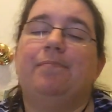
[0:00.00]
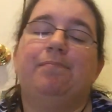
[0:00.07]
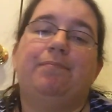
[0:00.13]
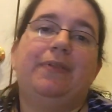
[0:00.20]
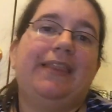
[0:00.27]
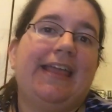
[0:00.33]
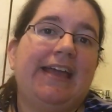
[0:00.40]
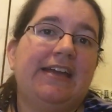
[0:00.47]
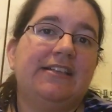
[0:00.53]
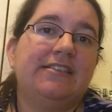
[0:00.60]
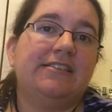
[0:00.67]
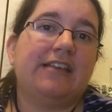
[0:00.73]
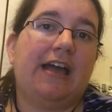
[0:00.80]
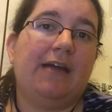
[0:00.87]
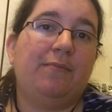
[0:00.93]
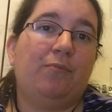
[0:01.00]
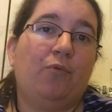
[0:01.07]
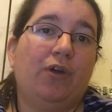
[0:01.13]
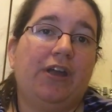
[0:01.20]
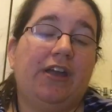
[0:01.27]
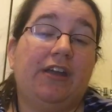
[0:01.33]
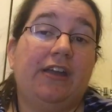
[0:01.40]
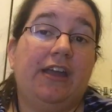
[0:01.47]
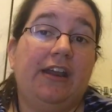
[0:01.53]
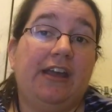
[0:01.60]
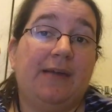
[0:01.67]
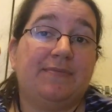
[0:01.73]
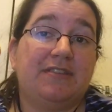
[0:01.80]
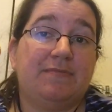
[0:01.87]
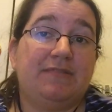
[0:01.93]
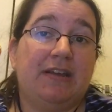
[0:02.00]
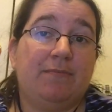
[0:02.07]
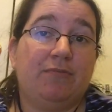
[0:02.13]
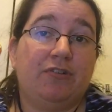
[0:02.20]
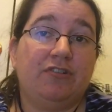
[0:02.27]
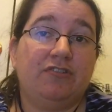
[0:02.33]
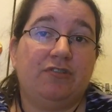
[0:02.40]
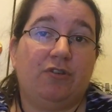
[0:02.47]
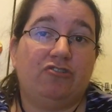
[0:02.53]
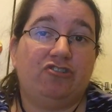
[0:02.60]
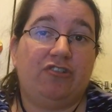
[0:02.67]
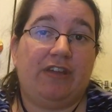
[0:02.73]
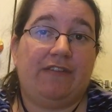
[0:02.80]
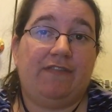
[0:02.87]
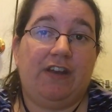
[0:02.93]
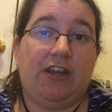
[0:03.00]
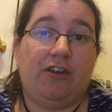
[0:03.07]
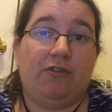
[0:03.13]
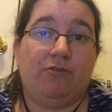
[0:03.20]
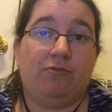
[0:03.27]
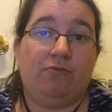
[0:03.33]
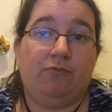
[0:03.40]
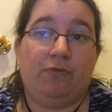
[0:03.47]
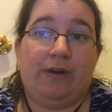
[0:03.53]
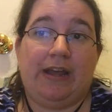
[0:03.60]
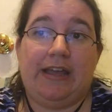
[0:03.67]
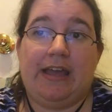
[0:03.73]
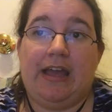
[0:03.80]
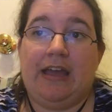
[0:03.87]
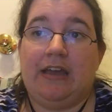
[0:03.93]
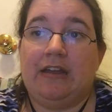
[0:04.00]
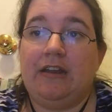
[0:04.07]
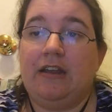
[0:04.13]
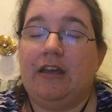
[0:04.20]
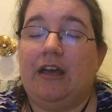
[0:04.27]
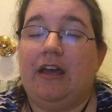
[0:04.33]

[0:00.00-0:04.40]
Plans, I'm working on kitting up September, so I'll show that video when I can.